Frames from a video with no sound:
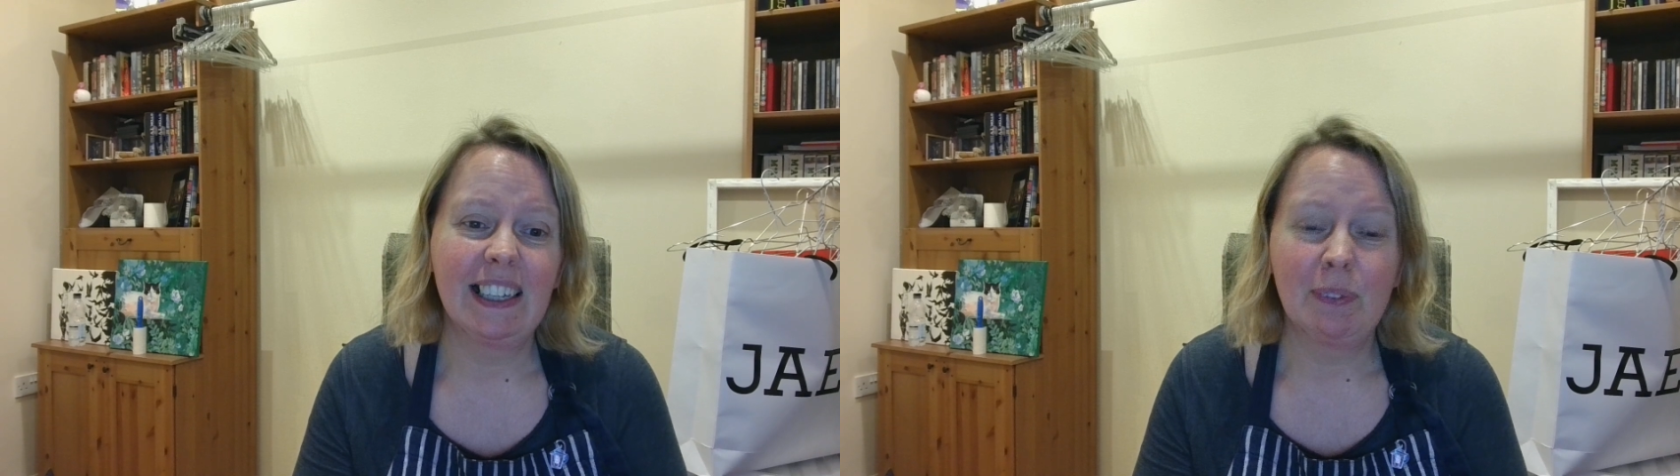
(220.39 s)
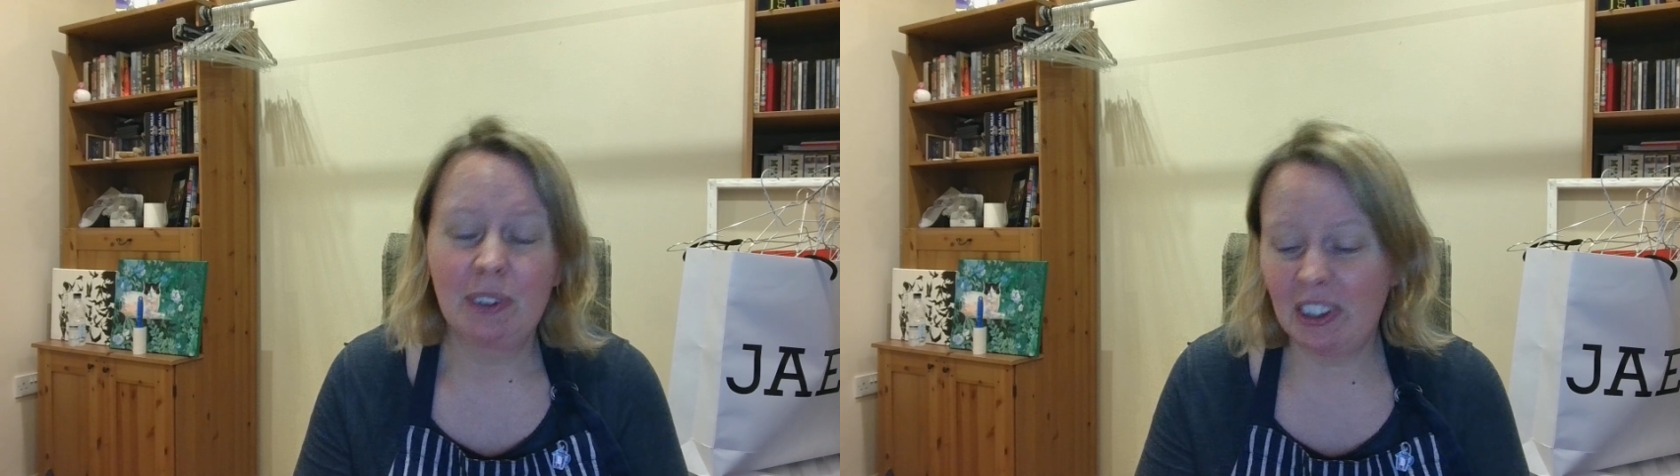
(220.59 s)

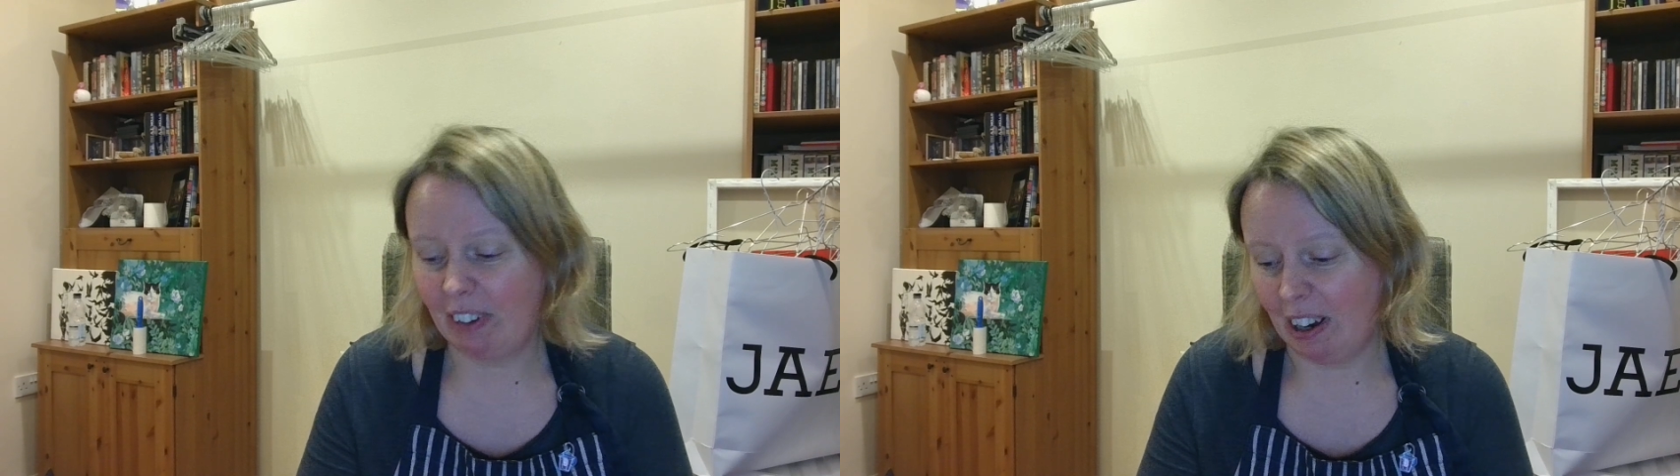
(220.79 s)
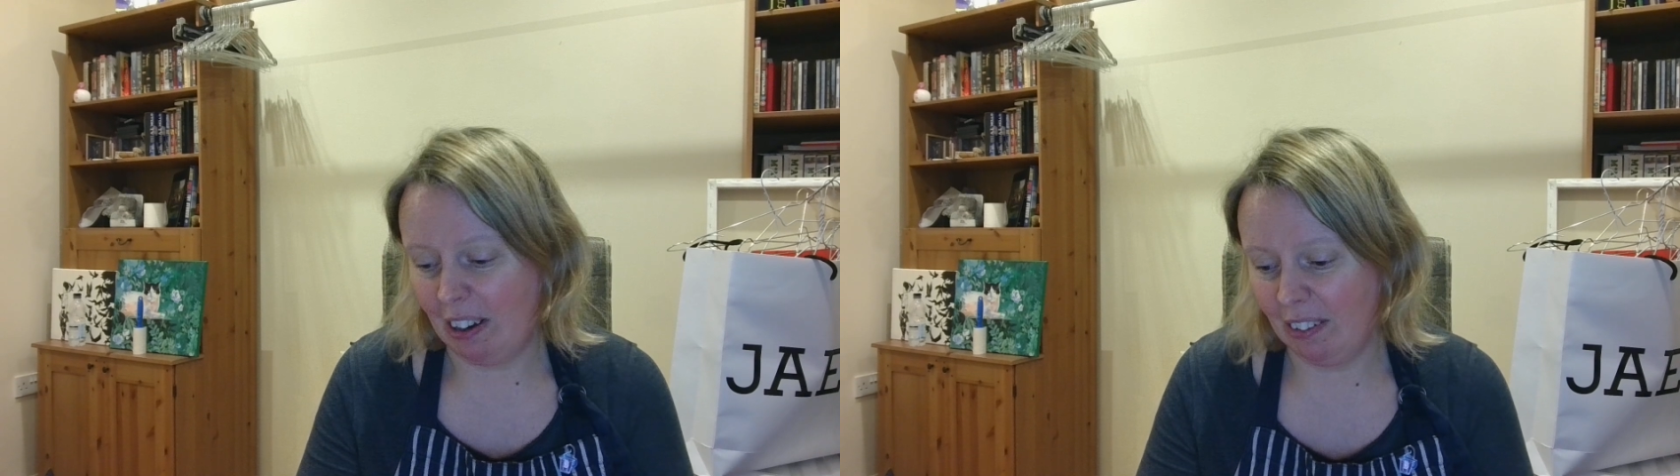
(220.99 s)

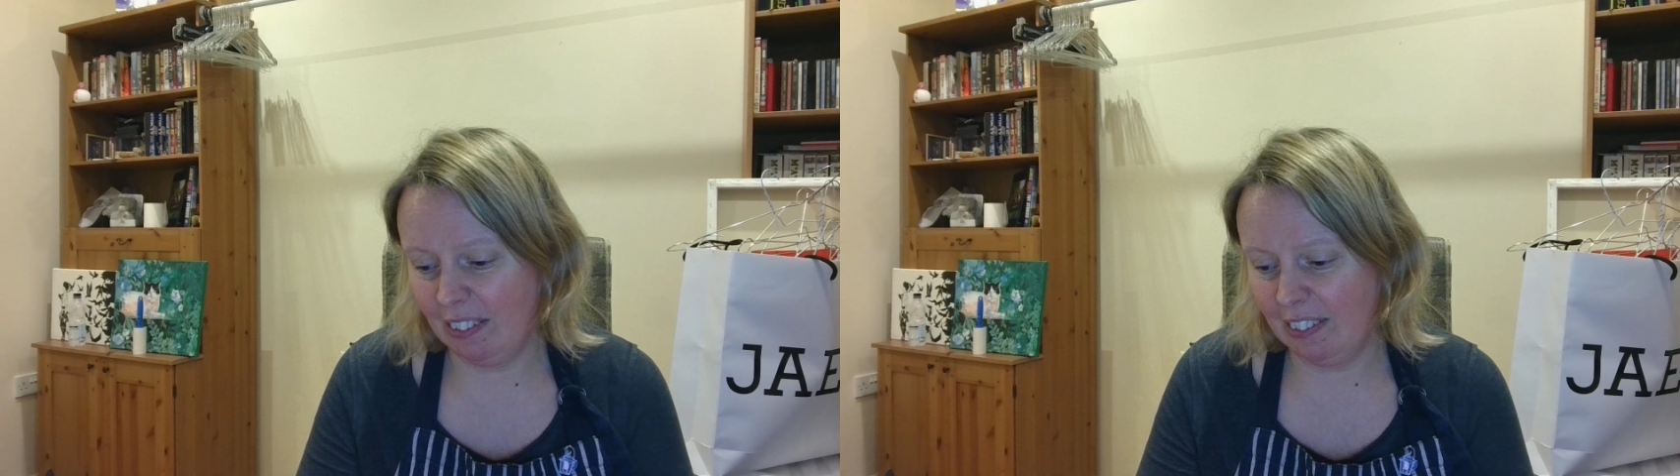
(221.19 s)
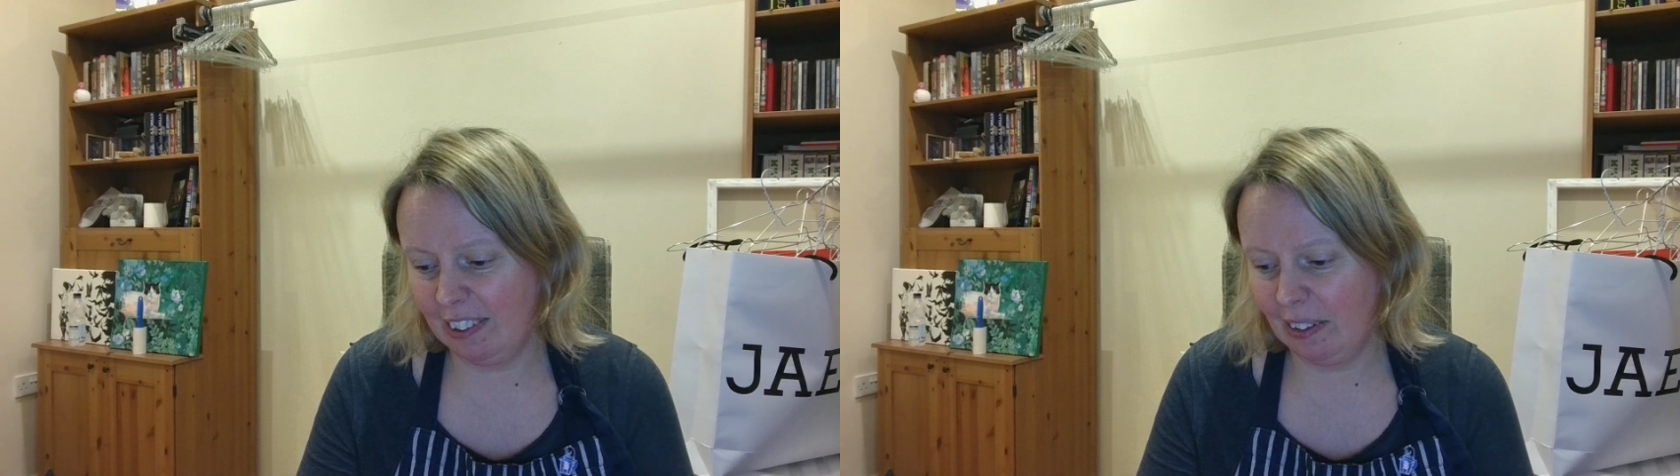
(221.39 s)

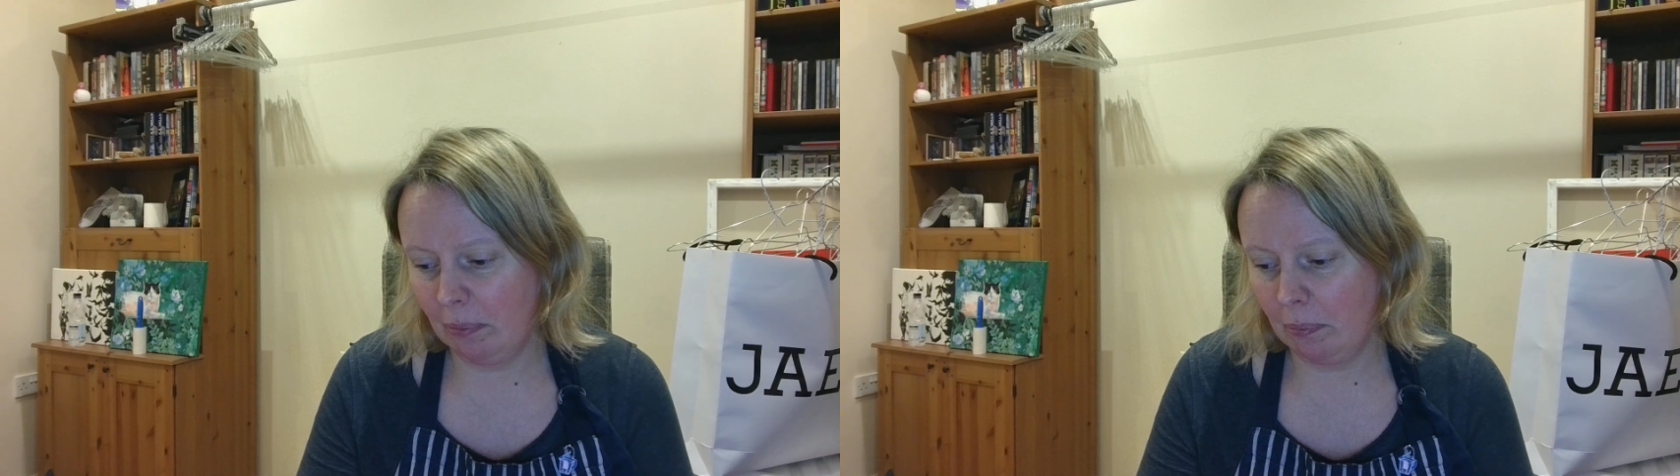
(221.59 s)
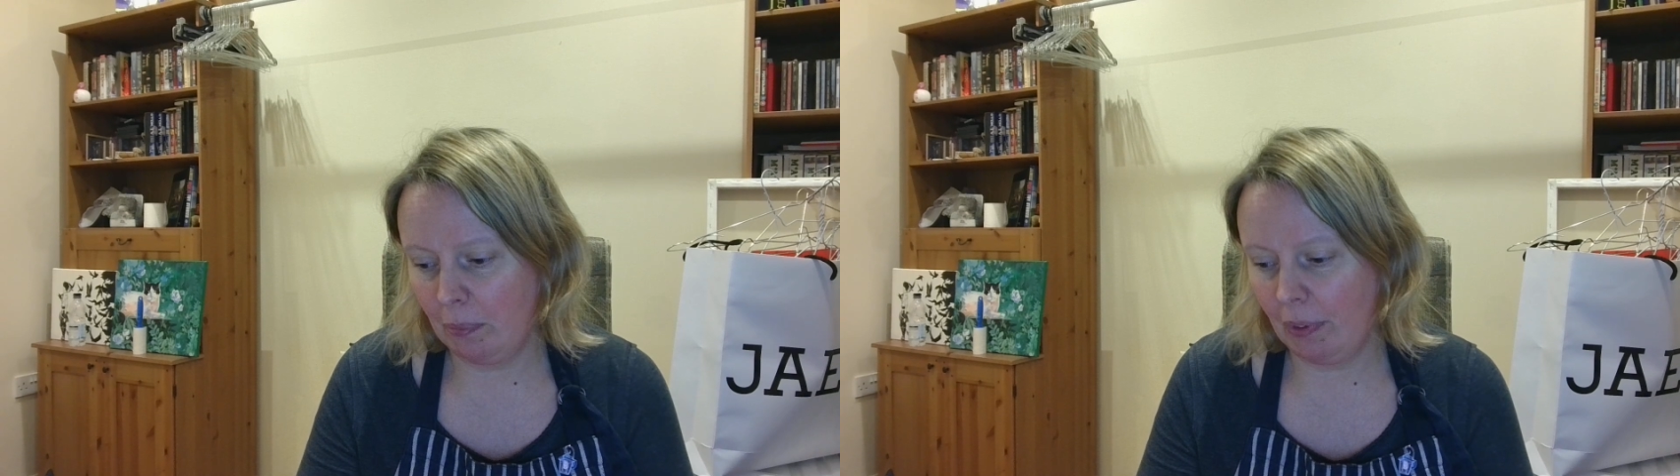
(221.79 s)
aunt
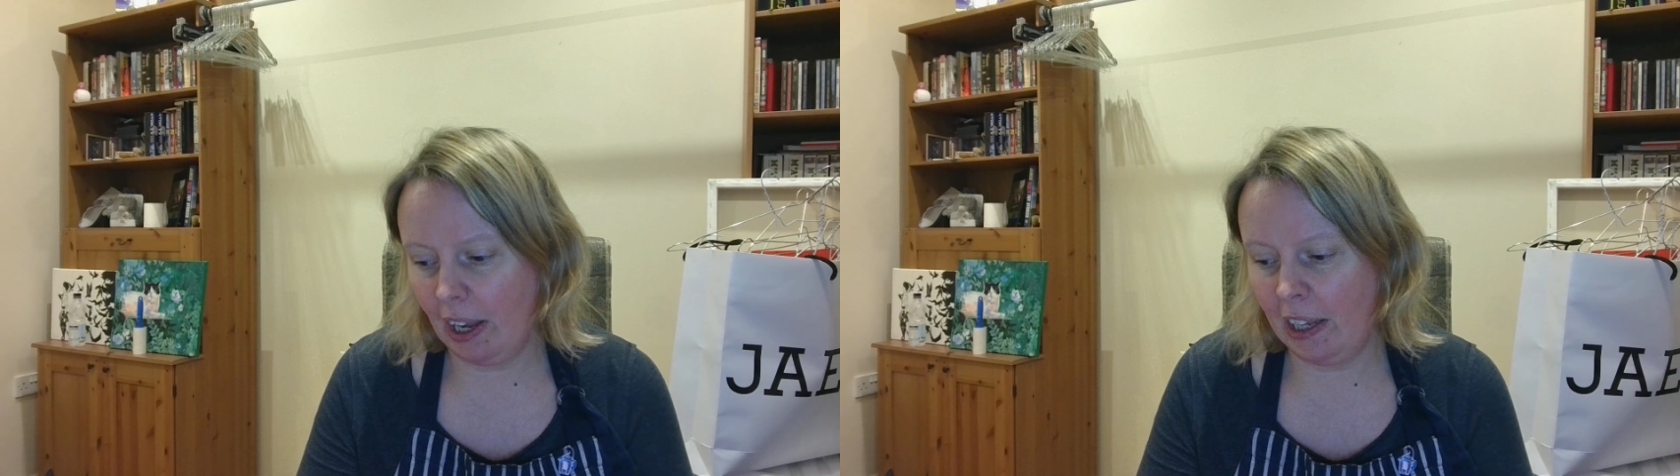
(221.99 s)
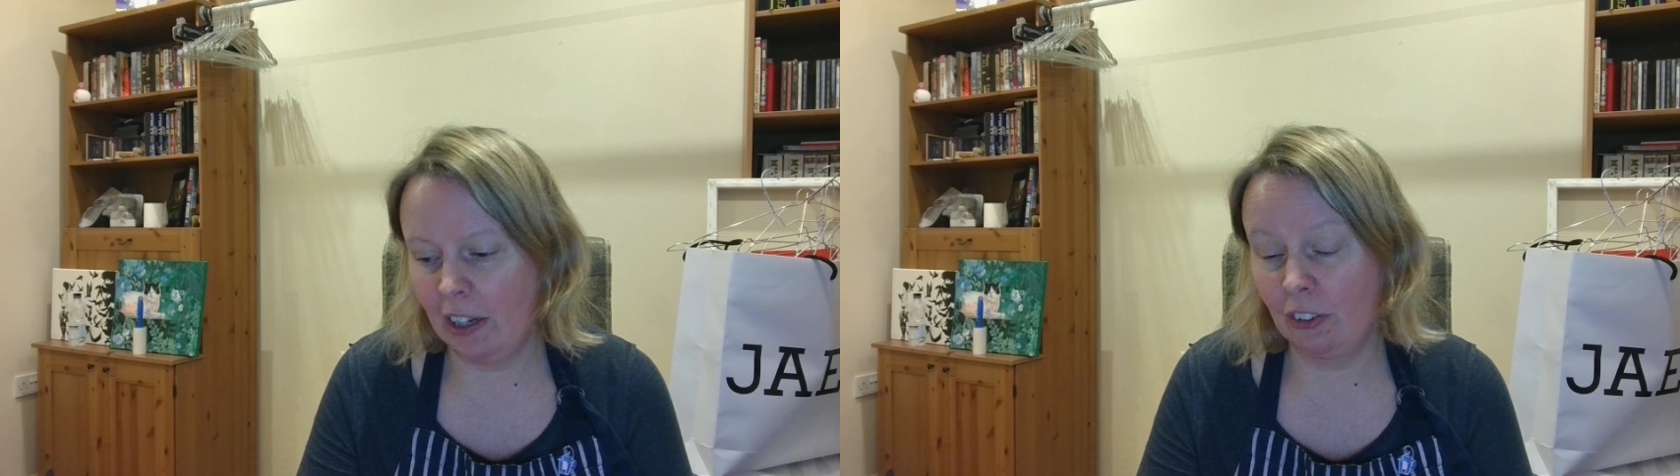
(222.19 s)
in a